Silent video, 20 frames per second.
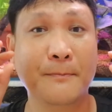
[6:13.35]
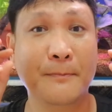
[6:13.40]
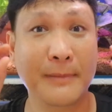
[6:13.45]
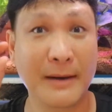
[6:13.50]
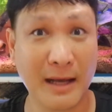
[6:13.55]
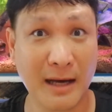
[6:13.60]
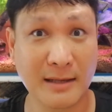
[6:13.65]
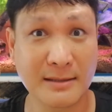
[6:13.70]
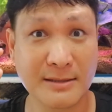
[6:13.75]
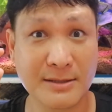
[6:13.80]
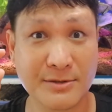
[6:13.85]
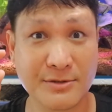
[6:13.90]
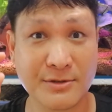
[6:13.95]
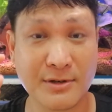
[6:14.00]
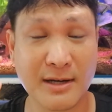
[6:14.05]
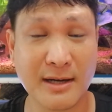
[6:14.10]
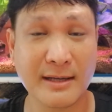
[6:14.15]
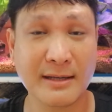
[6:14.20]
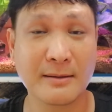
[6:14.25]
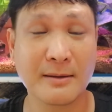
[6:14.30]
plant
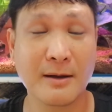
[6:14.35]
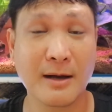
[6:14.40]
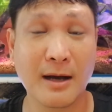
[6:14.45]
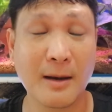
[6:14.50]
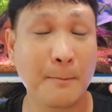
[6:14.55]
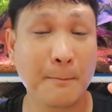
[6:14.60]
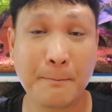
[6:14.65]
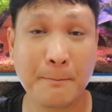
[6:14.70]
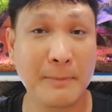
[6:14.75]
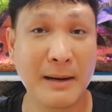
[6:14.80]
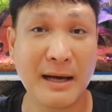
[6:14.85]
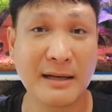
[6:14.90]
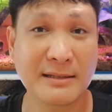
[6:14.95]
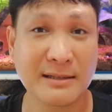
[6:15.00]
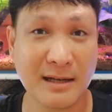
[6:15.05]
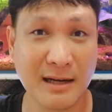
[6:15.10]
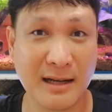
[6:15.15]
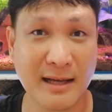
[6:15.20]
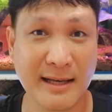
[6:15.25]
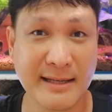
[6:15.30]

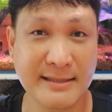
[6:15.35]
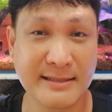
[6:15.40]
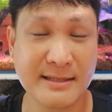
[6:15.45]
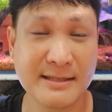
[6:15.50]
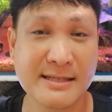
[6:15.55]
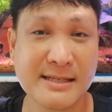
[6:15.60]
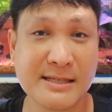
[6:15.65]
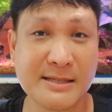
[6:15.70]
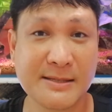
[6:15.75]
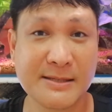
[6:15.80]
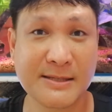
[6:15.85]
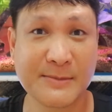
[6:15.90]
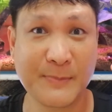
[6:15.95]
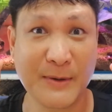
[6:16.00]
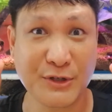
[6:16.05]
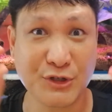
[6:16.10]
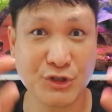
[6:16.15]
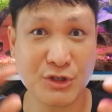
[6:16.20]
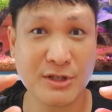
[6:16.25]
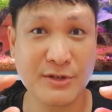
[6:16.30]
light,
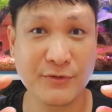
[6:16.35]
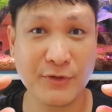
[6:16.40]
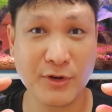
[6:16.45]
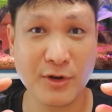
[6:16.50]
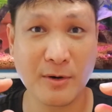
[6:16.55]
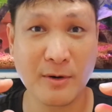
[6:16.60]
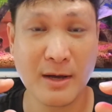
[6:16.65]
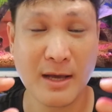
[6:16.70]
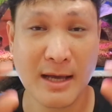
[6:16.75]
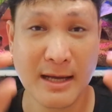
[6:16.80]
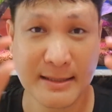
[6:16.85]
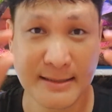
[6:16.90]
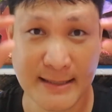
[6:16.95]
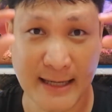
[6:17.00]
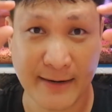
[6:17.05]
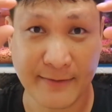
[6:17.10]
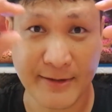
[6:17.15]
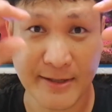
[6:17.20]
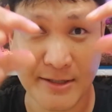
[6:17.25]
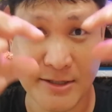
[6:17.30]
especially for your
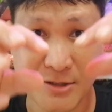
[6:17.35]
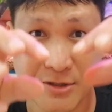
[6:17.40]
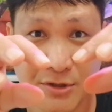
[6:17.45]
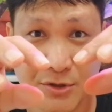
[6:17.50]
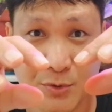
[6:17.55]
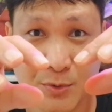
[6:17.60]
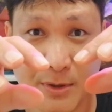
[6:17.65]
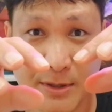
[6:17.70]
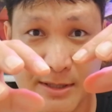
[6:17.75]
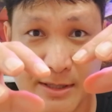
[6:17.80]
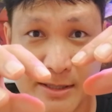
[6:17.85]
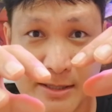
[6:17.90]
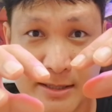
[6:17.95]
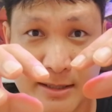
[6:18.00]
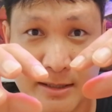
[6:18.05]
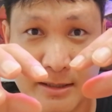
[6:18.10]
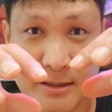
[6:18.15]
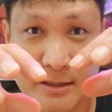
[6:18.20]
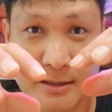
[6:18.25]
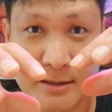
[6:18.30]
directed towards
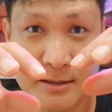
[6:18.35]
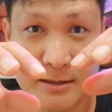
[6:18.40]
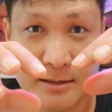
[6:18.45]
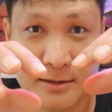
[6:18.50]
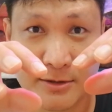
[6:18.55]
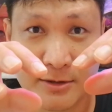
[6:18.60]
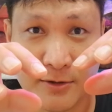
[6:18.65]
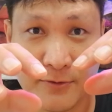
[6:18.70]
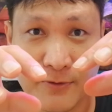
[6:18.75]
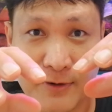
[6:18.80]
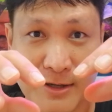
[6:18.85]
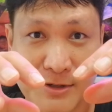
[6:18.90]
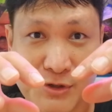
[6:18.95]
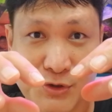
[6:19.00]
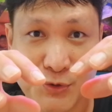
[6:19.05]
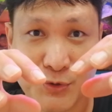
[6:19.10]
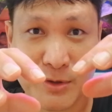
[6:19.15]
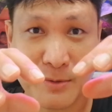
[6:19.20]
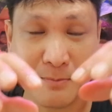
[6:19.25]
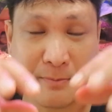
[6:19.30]
your
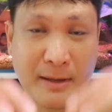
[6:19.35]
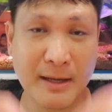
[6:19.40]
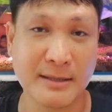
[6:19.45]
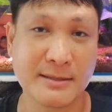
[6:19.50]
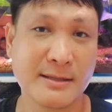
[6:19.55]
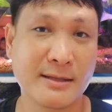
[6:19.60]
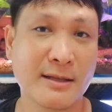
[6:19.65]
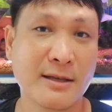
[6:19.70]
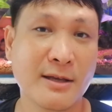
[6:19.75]
fast growing plant.